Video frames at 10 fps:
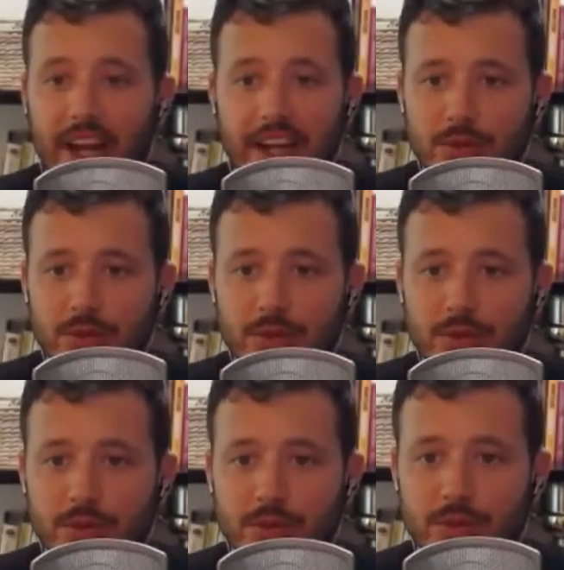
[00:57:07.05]
with the
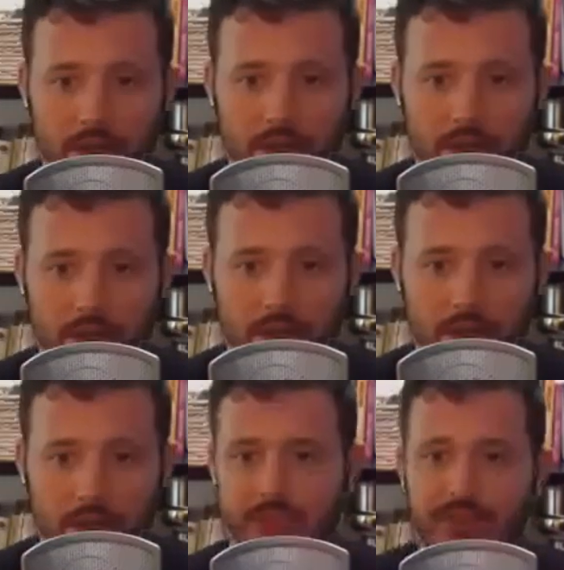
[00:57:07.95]
All-Star
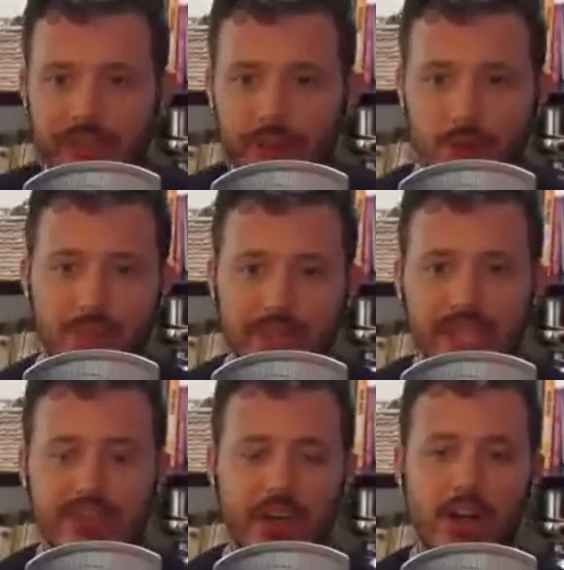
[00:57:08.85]
atmosphere being
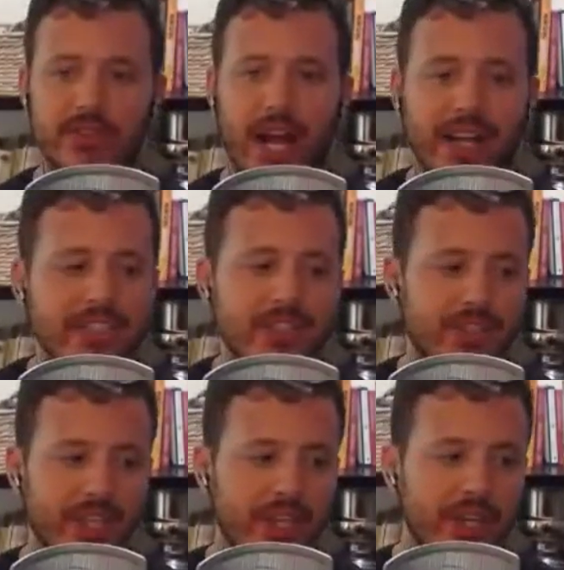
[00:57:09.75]
involved. I just
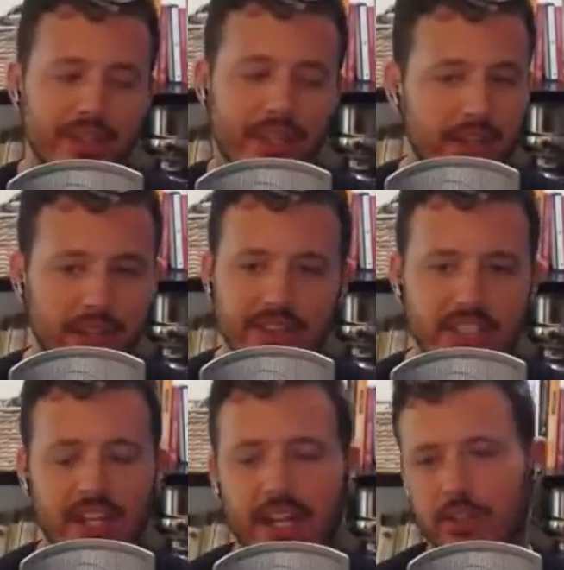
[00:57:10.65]
think that
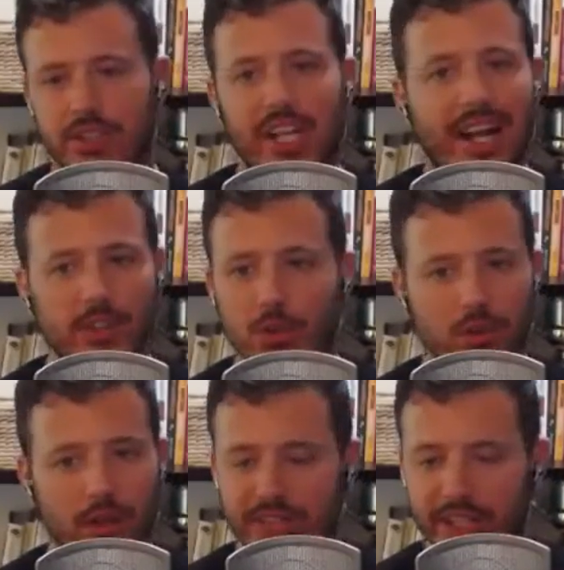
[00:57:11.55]
11-a-side, Christian, I don't
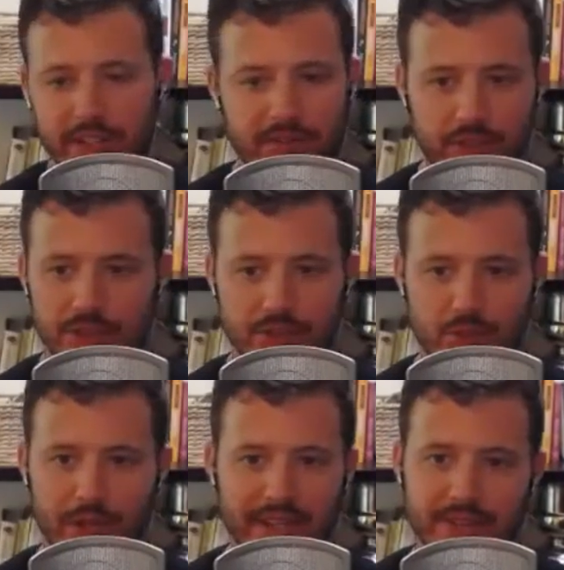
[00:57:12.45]
love the East versus
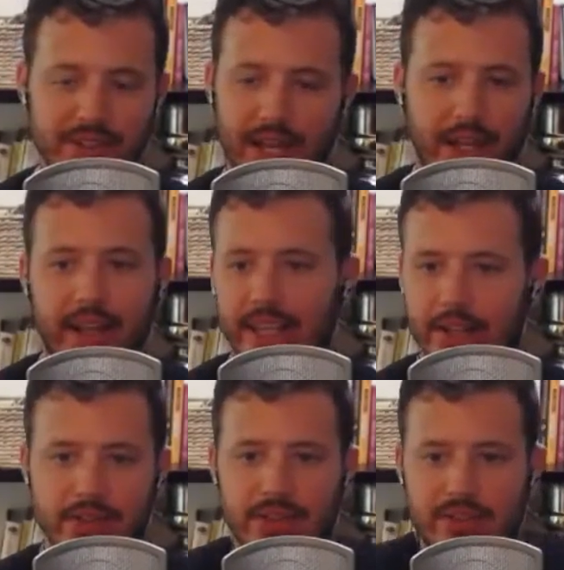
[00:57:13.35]
West. Again,
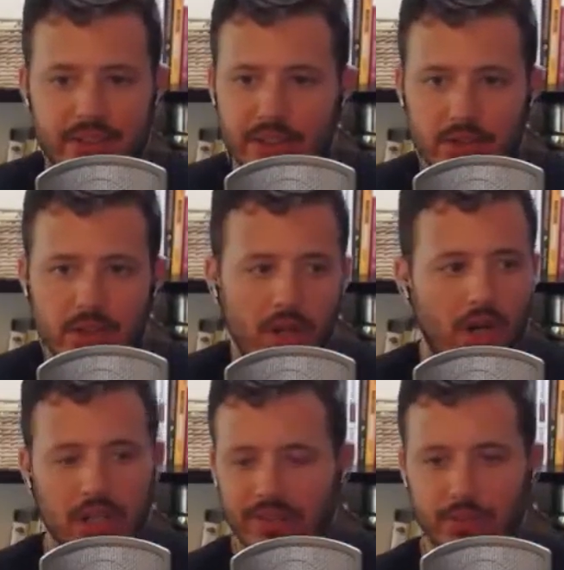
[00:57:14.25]
because it's still
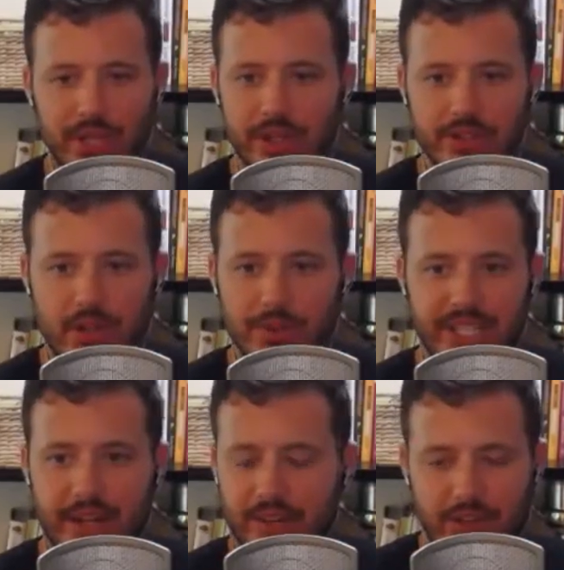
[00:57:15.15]
11 players coming
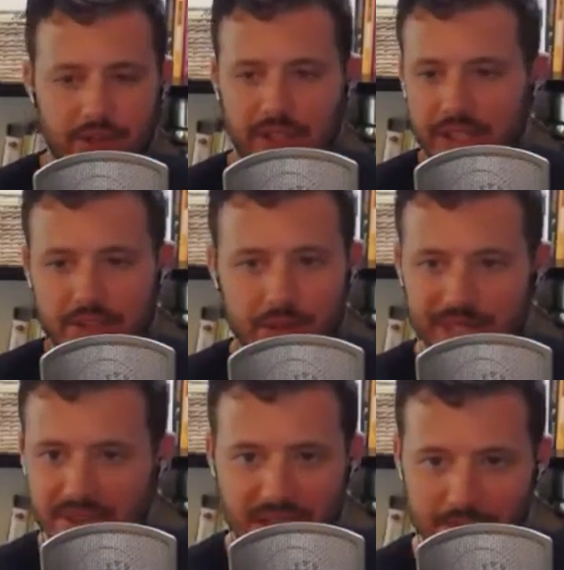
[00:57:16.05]
together. I don't think it's going to be
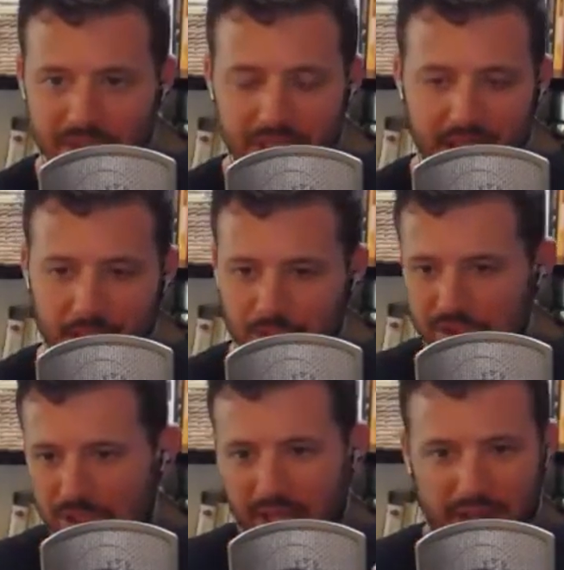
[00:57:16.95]
a sloppy game.
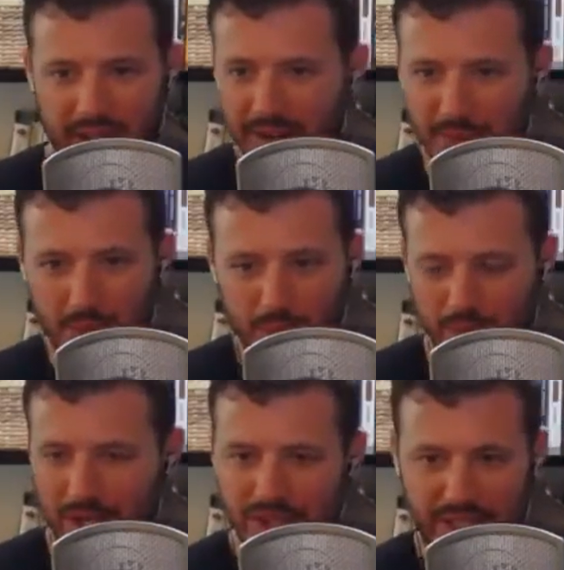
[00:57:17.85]
You're going to have people
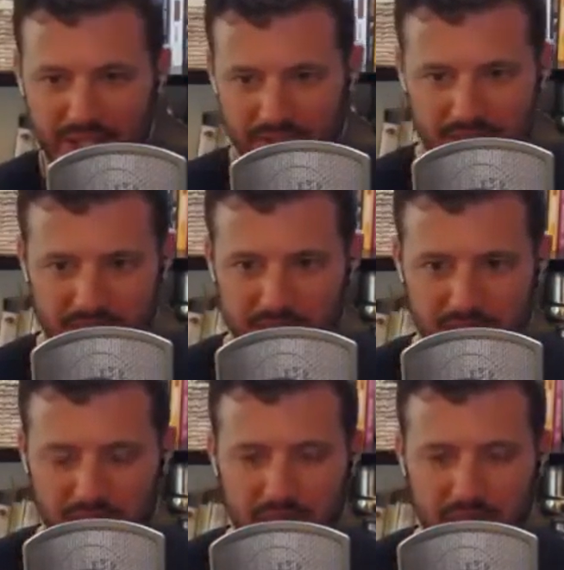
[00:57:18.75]
not taking it seriously.